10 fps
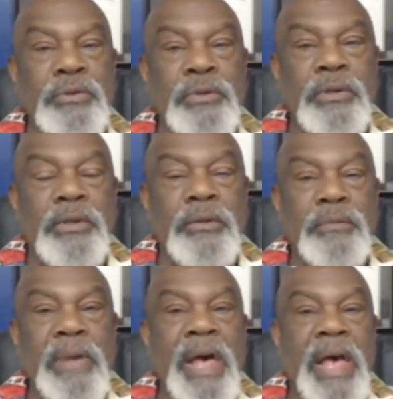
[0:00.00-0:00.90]
without
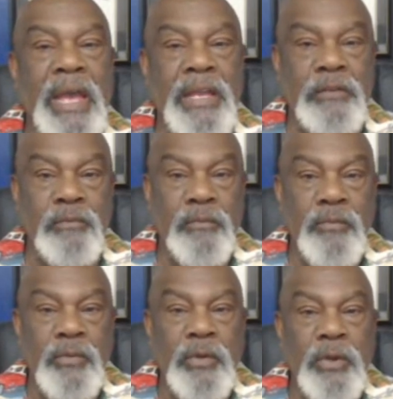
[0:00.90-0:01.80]
them realize you're
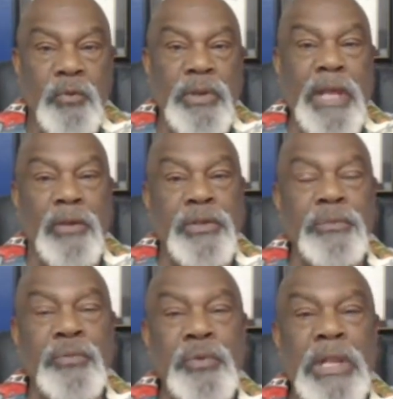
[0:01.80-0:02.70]
influencing them.
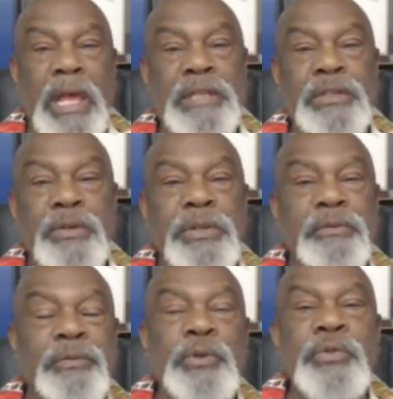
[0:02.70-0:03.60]
You're only
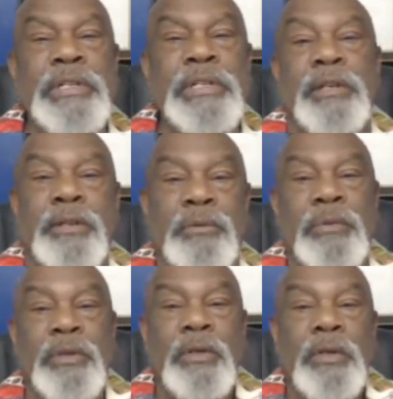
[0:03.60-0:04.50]
talking about what you're
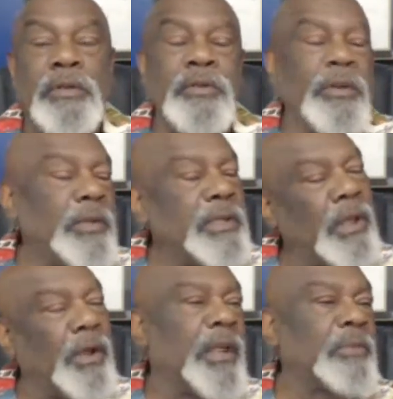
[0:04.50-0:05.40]
talking about.
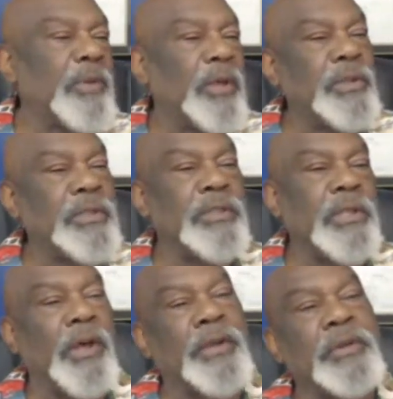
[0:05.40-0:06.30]
Yeah, baby, you know, I'm the
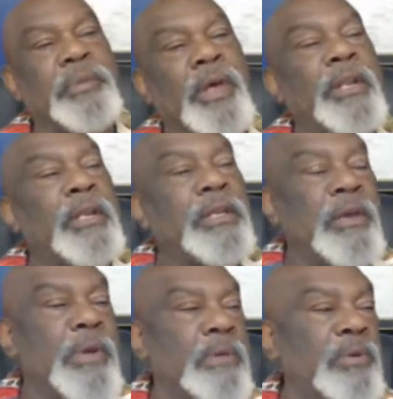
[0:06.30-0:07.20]
kind of motherfucker when I
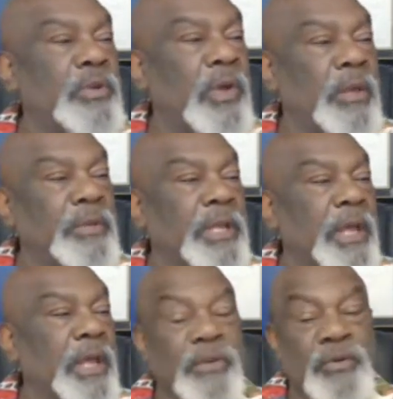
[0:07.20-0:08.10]
roll, you know, I try to
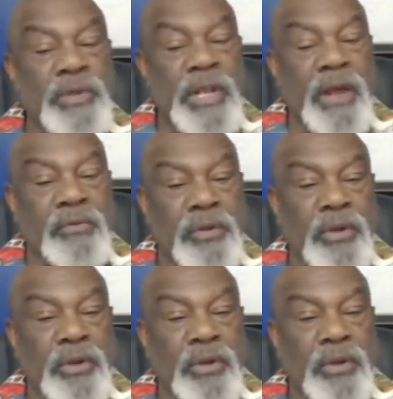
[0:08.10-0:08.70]
roll 100.